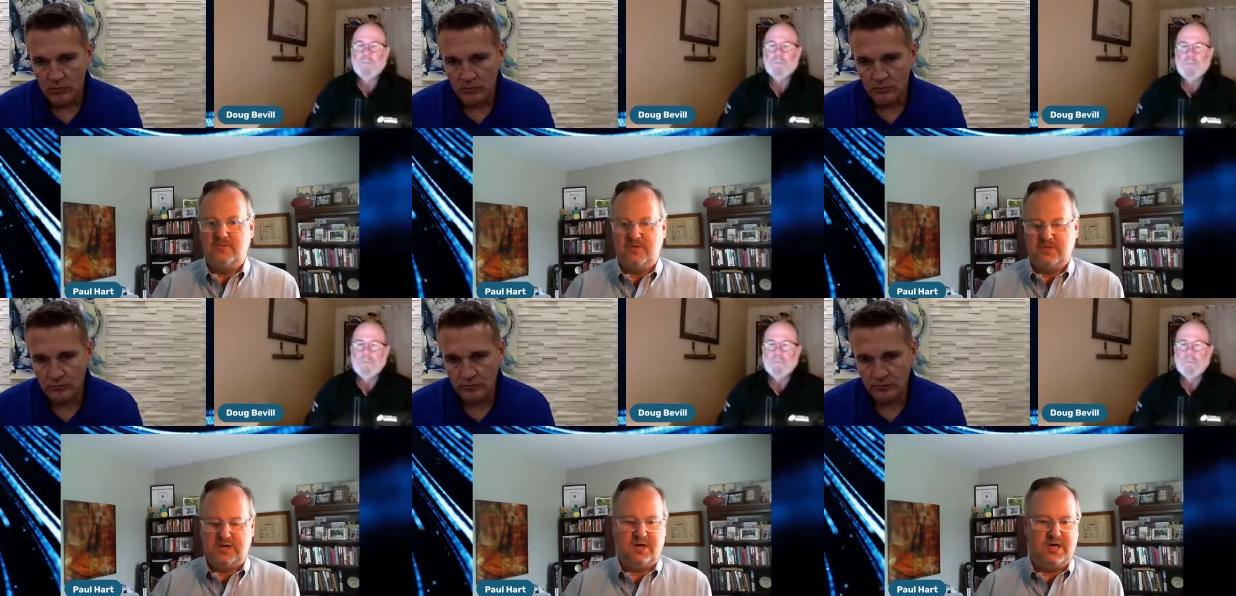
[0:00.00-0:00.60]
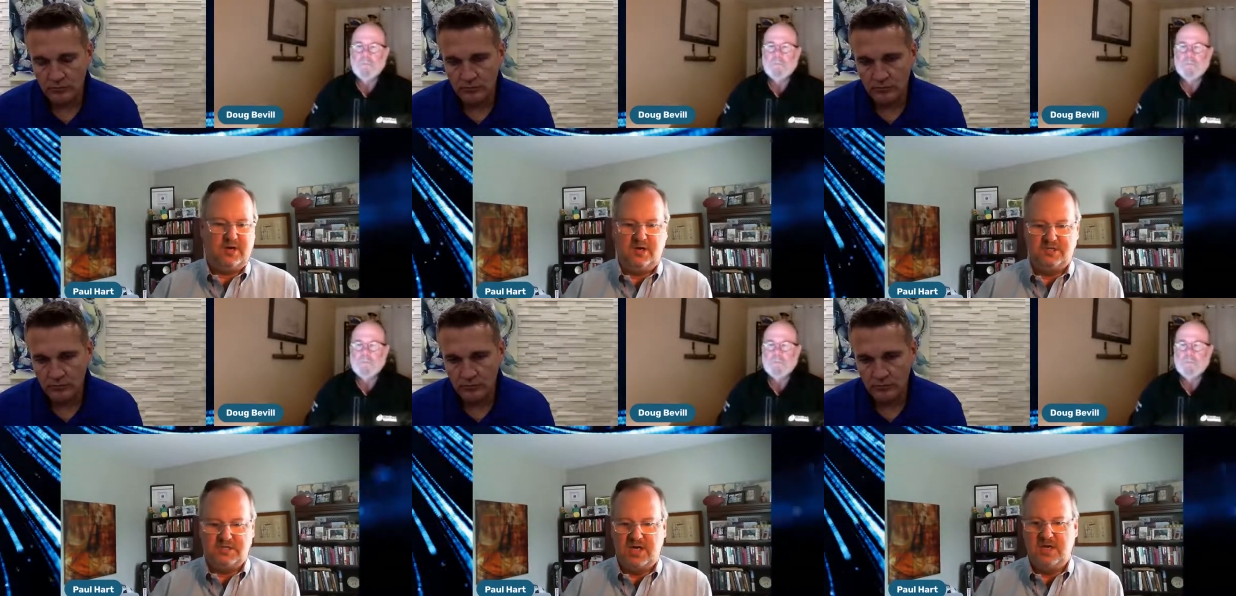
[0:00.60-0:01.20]
Speaker 1: for Derek
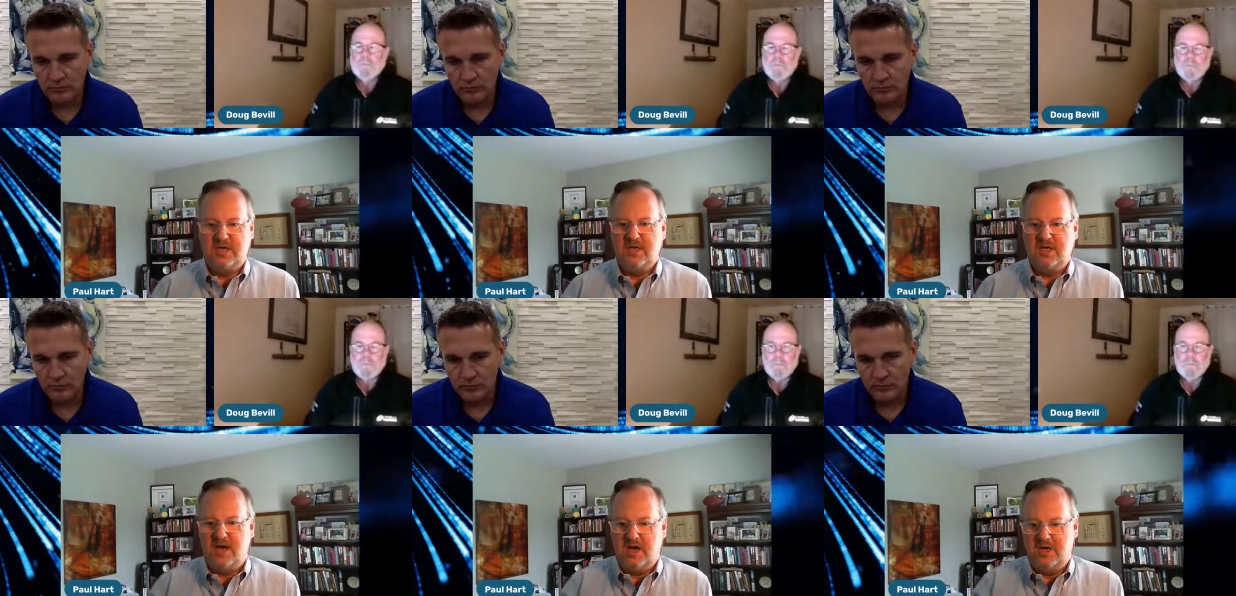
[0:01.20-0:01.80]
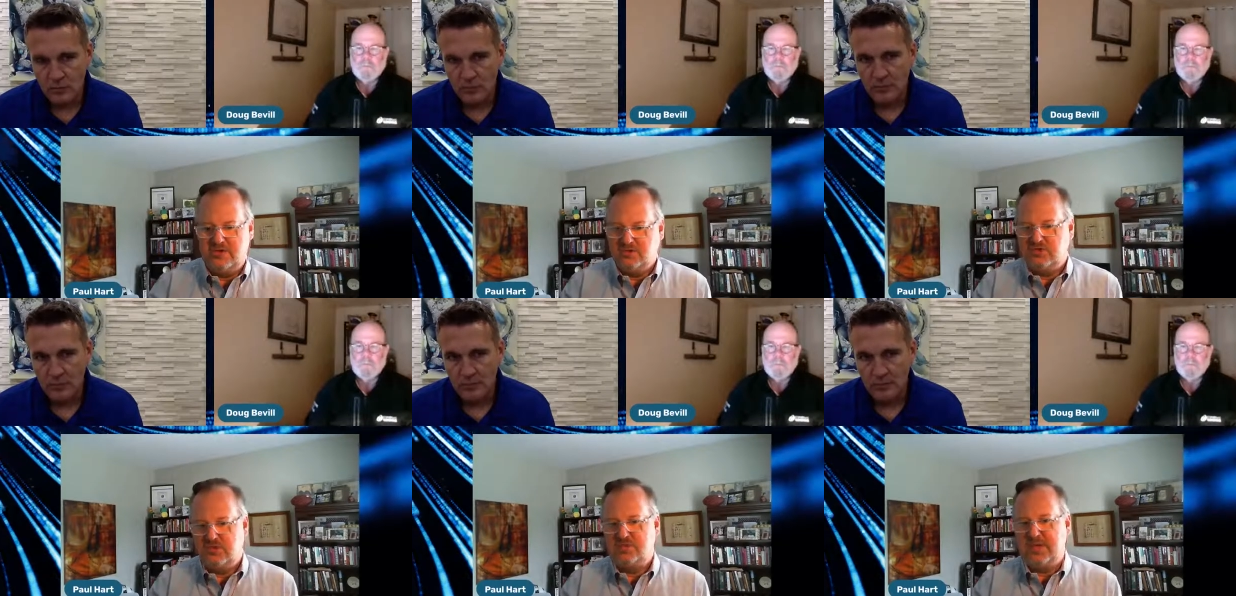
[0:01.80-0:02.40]
or Doug, uh, there
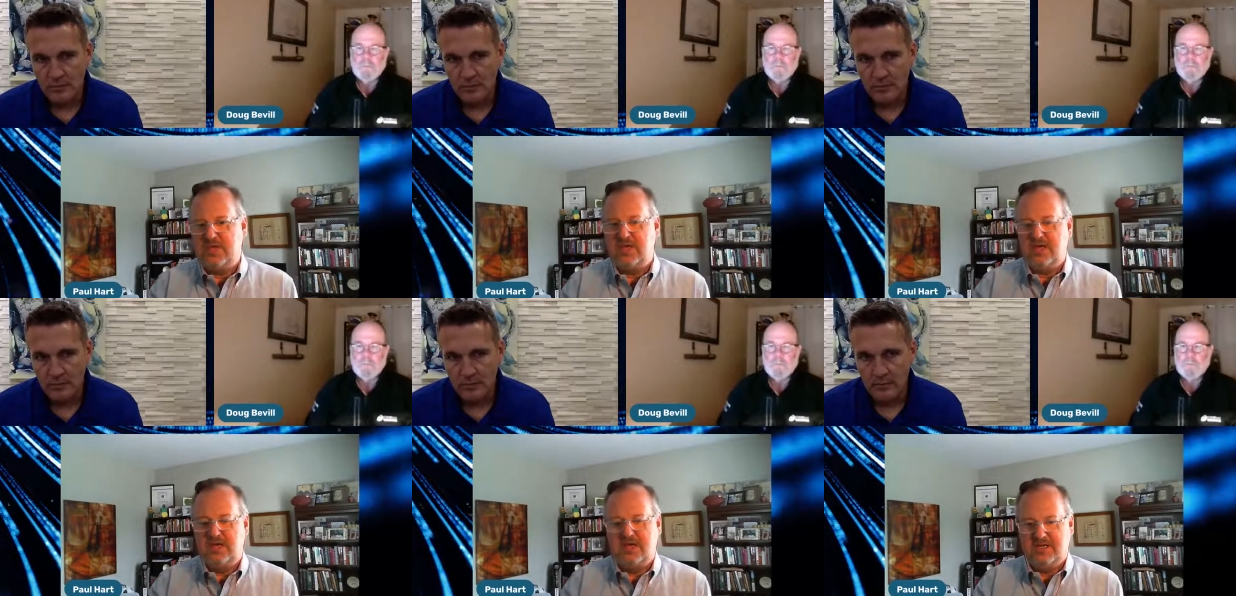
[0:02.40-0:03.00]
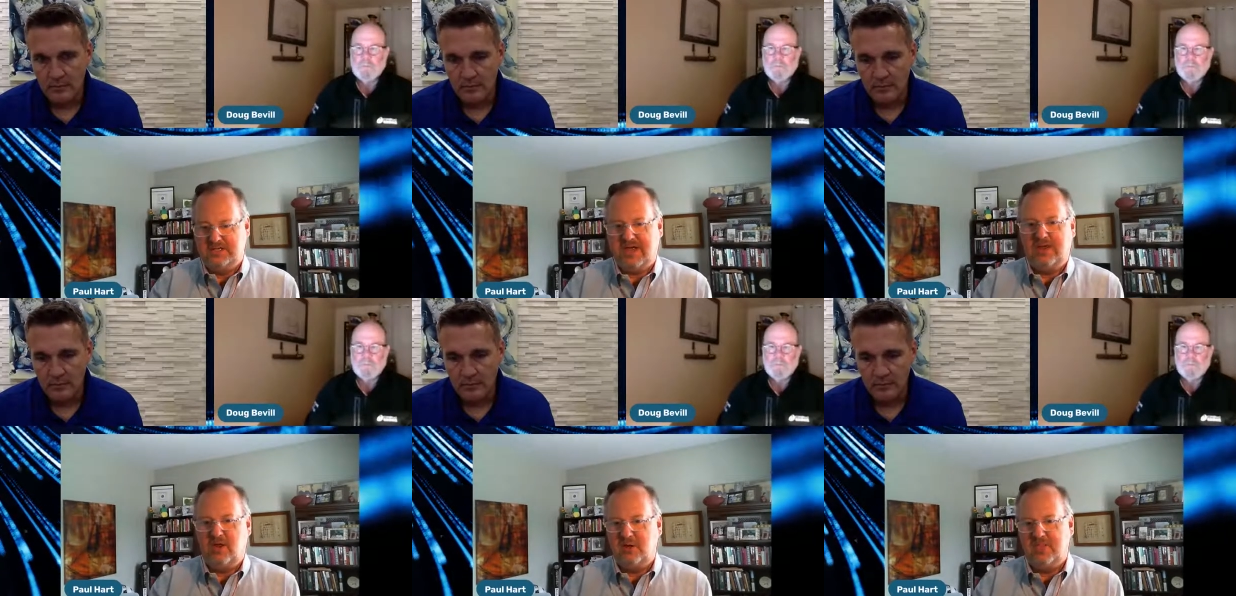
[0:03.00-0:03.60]
should be a, a,
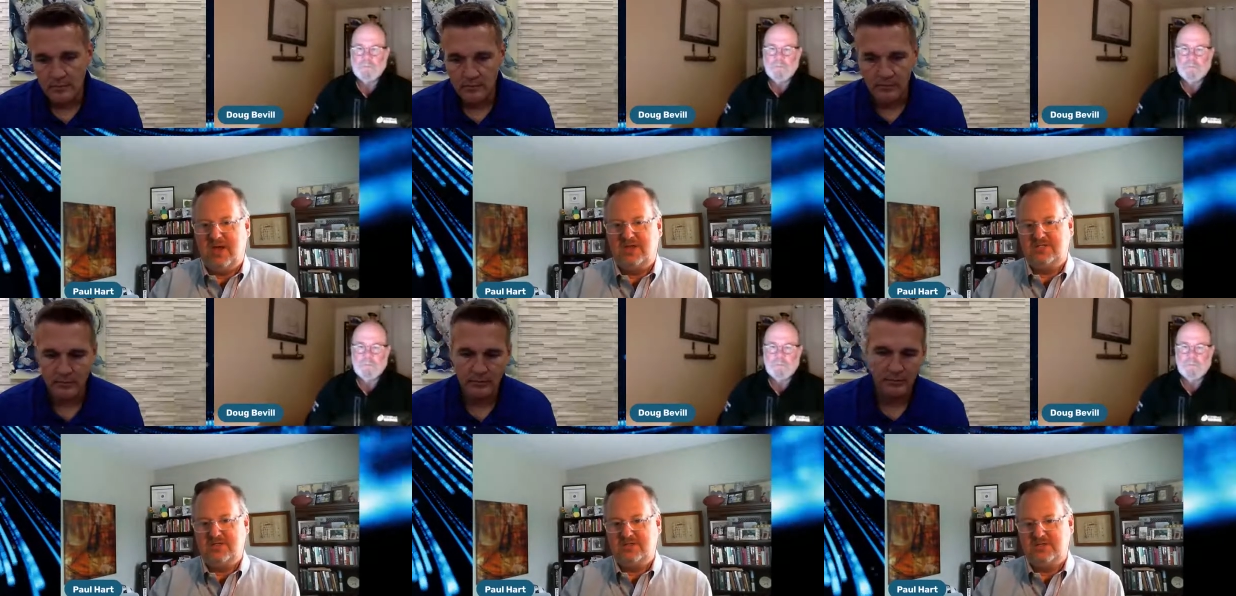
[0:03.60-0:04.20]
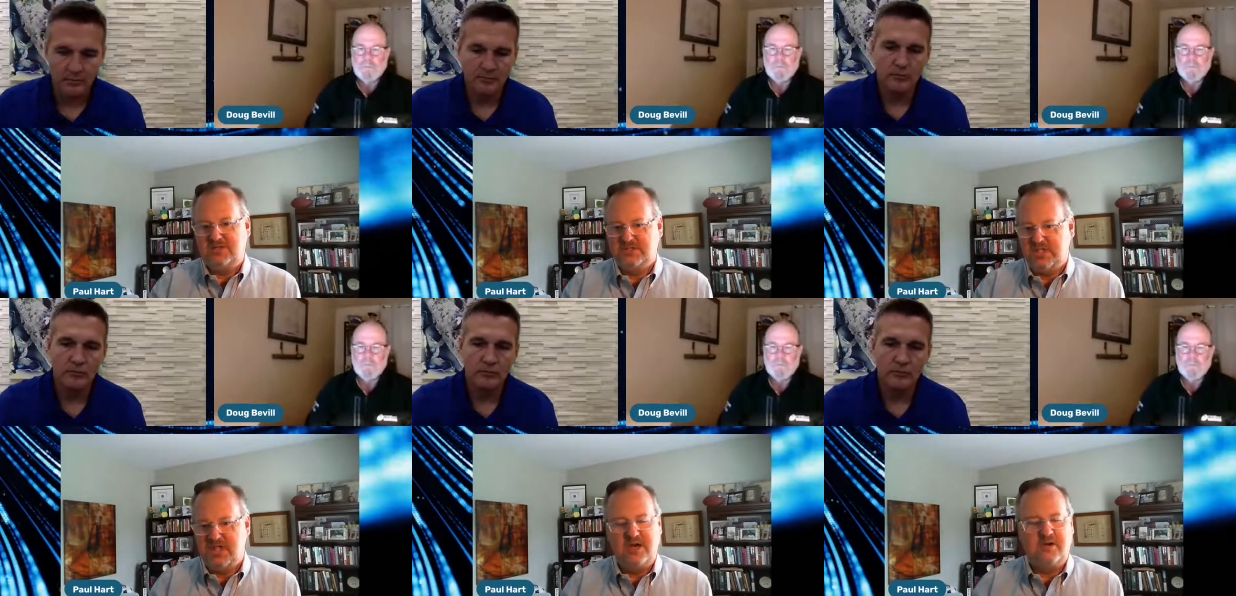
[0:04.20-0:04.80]
dialogue box there to
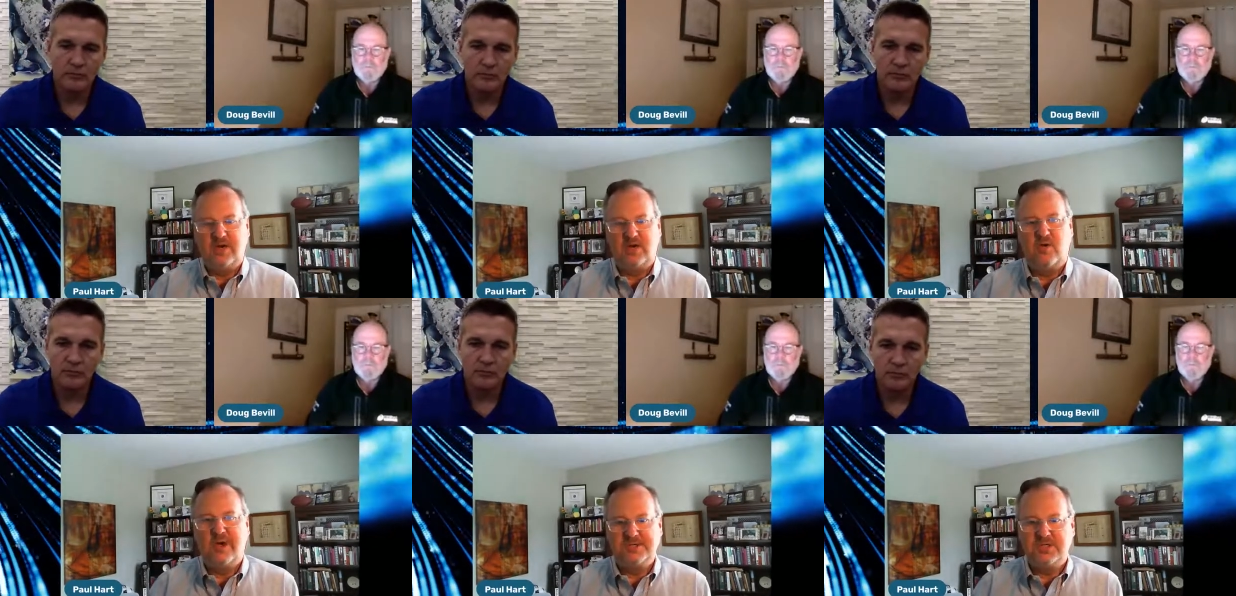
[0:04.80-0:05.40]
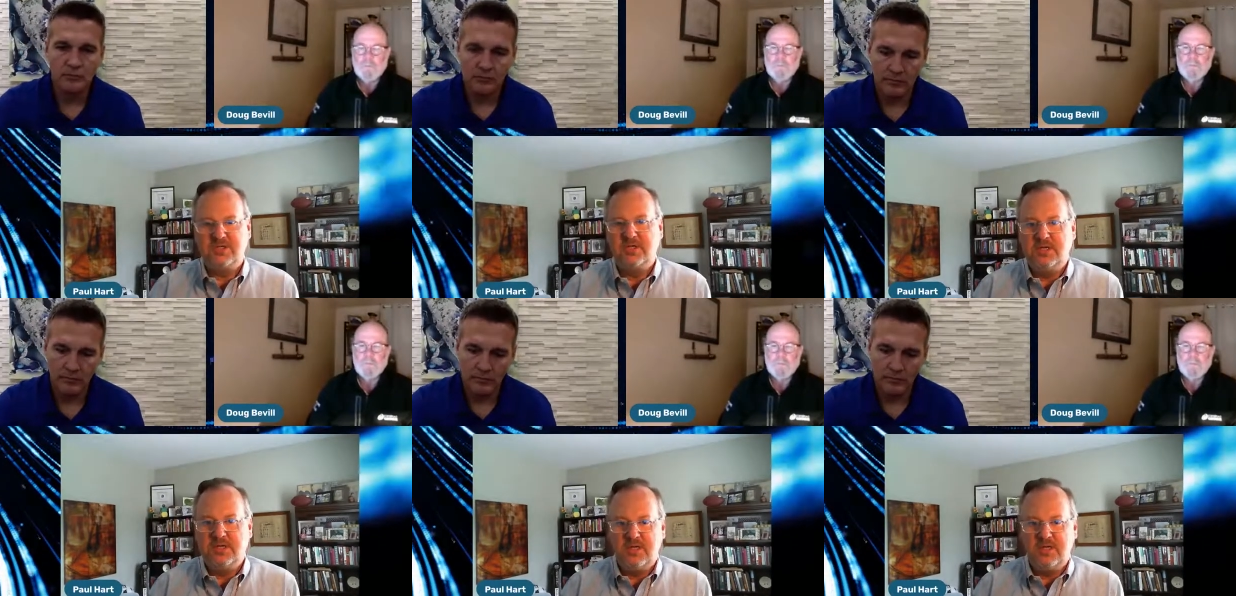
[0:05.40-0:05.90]
to enter in a question